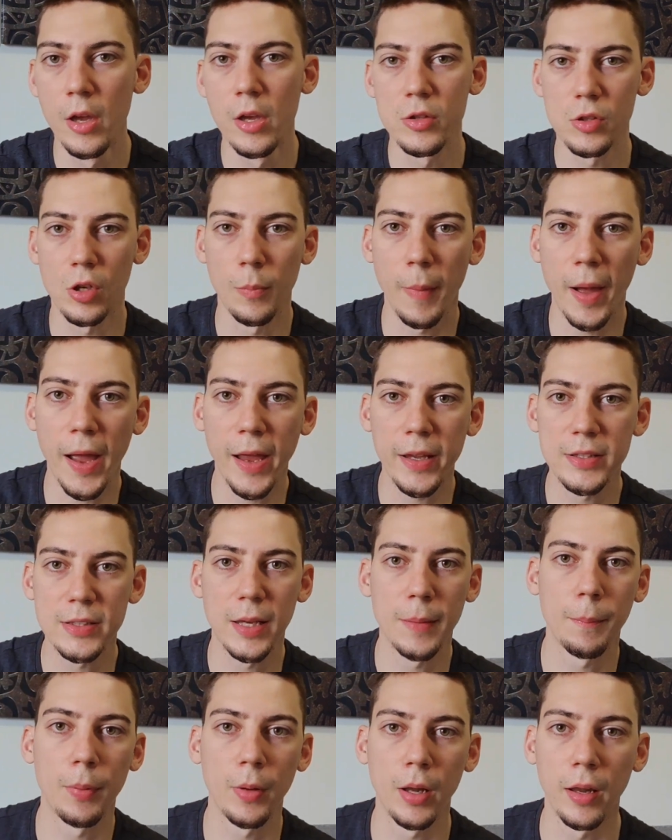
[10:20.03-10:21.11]
So in my
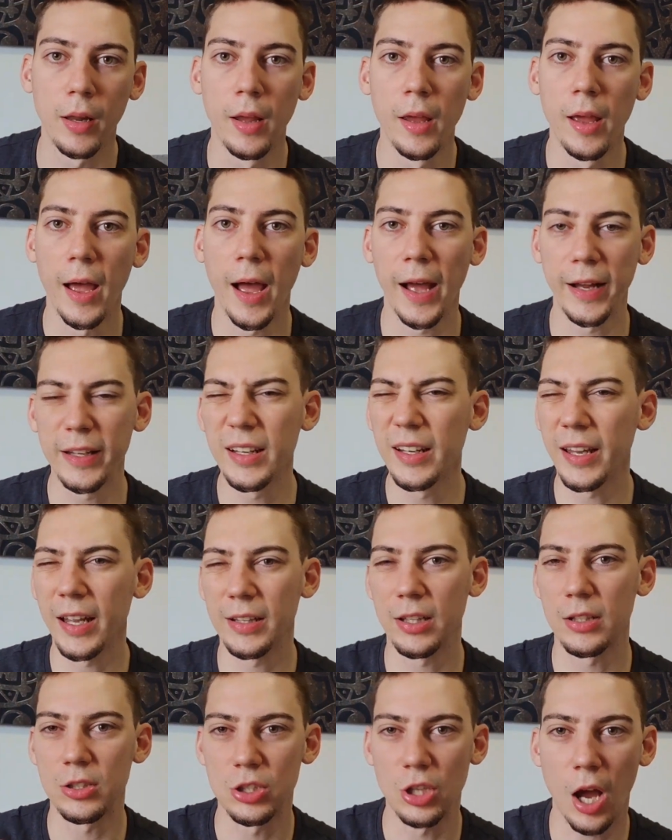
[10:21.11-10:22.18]
example, I didn't get
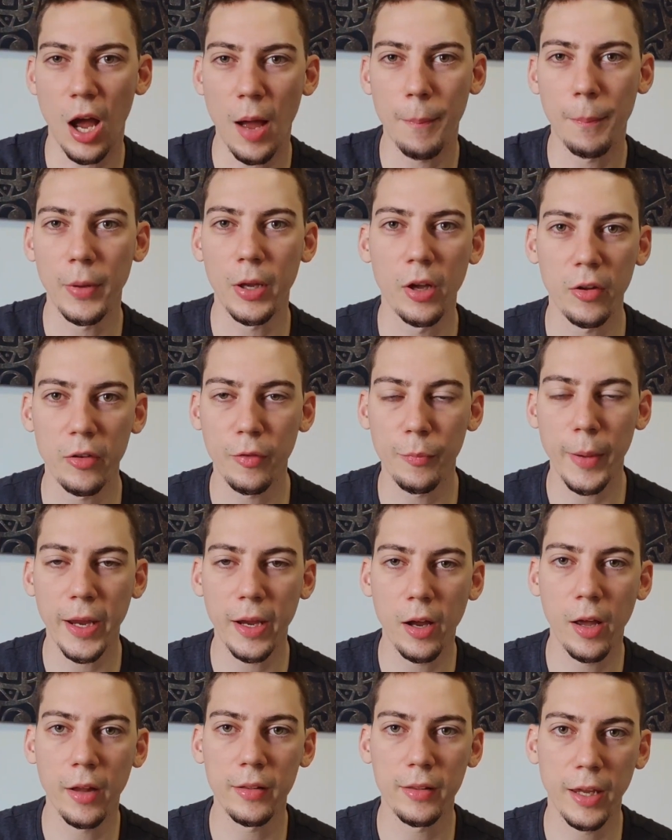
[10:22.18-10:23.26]
the job because of my
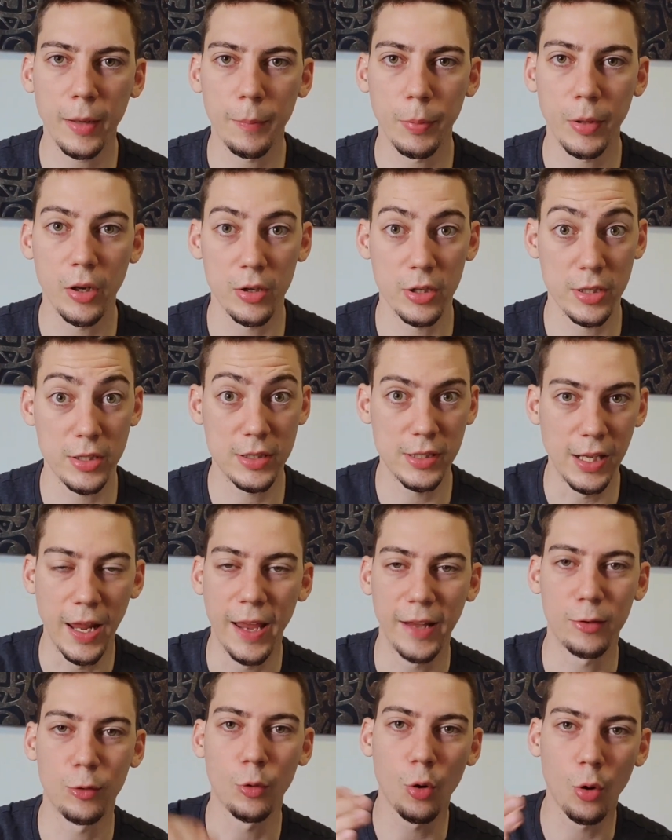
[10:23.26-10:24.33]
contact, because I still
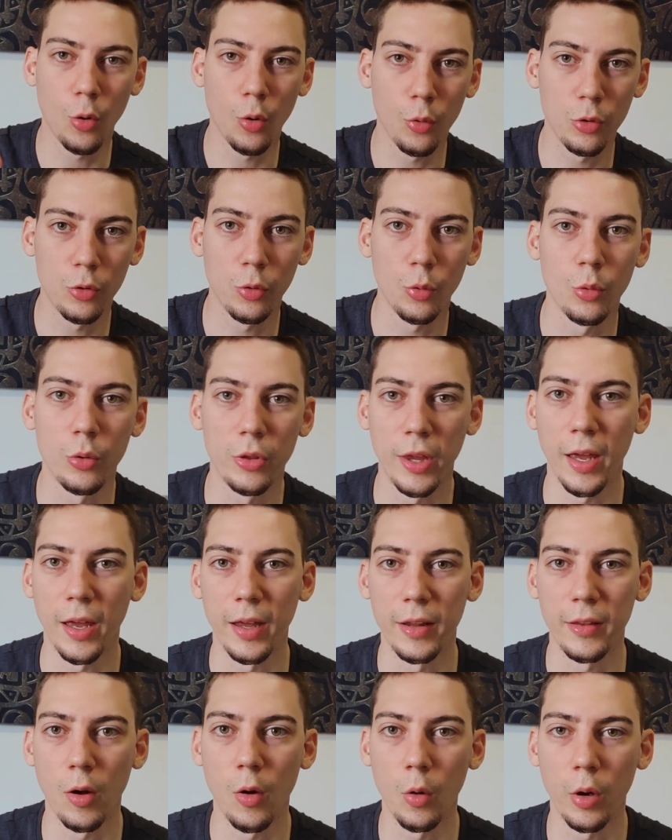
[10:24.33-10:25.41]
had to go through
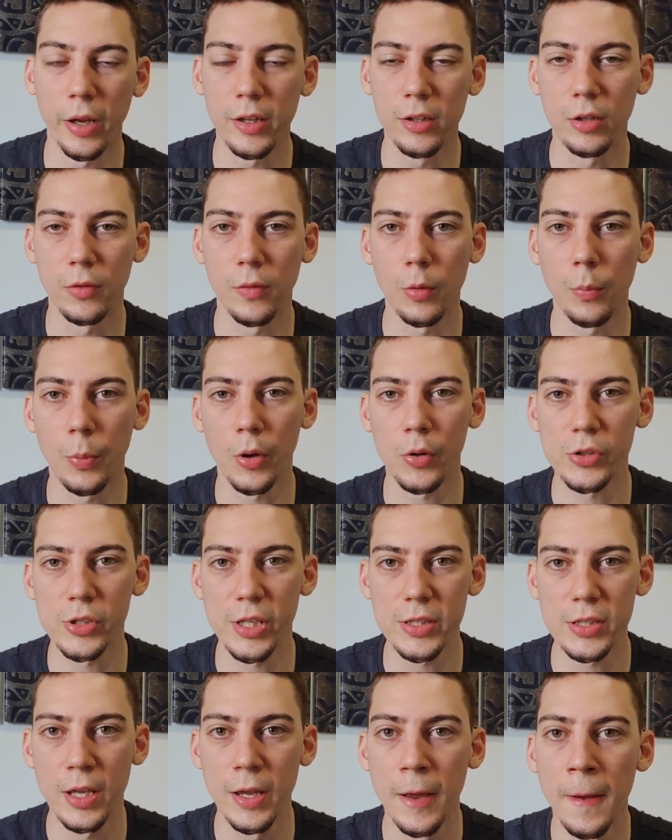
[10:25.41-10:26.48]
the, the whole interview
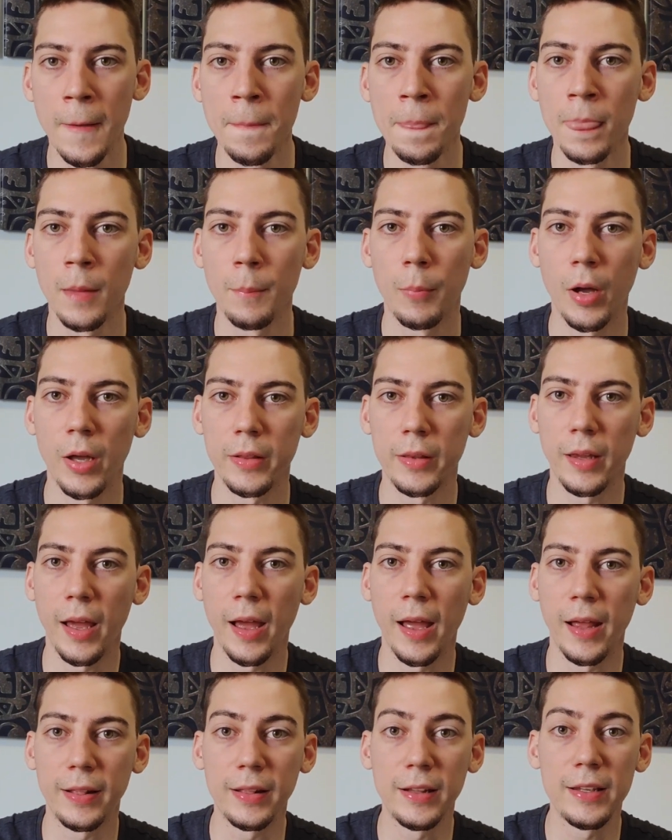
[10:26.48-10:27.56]
process, but
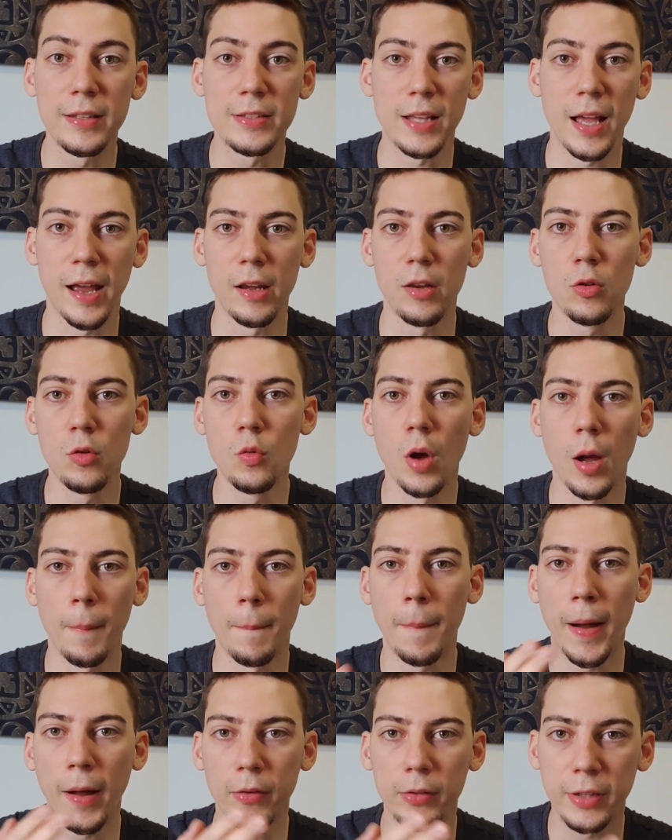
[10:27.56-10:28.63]
at least I knew
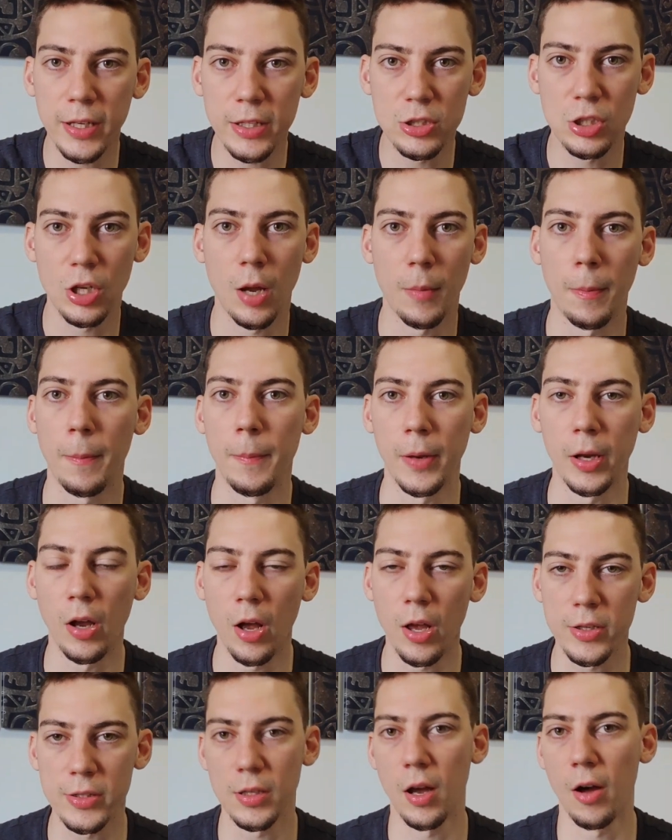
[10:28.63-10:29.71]
about that job
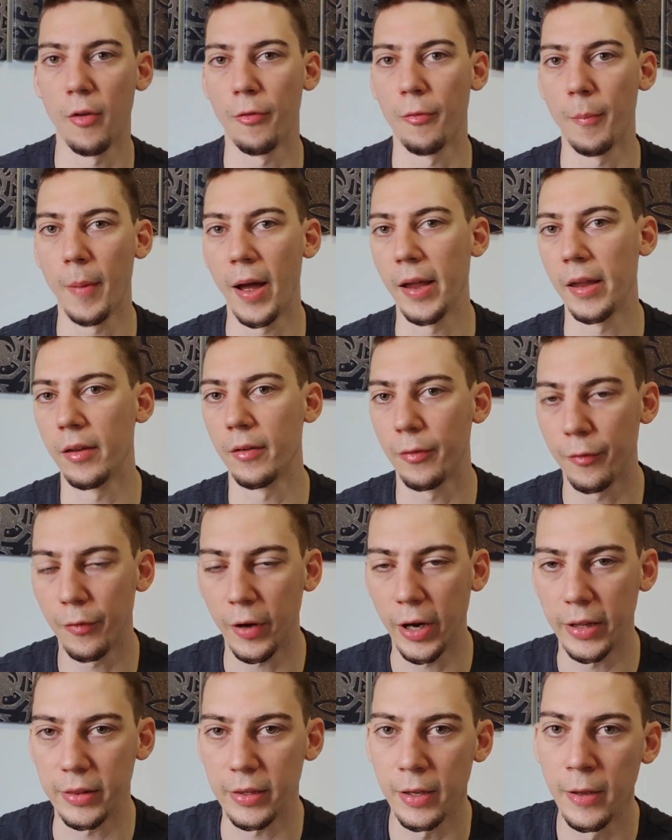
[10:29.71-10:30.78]
because of my
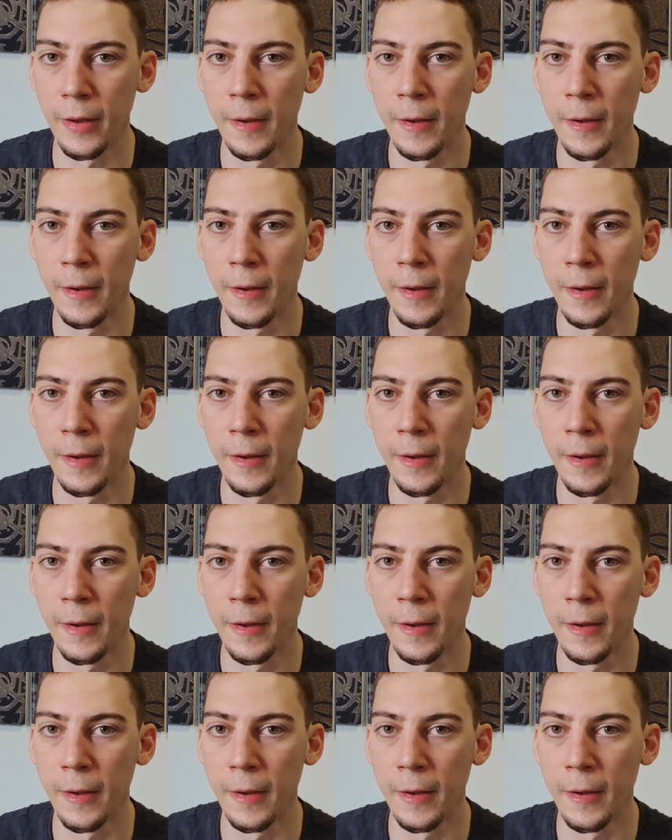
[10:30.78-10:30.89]
friend.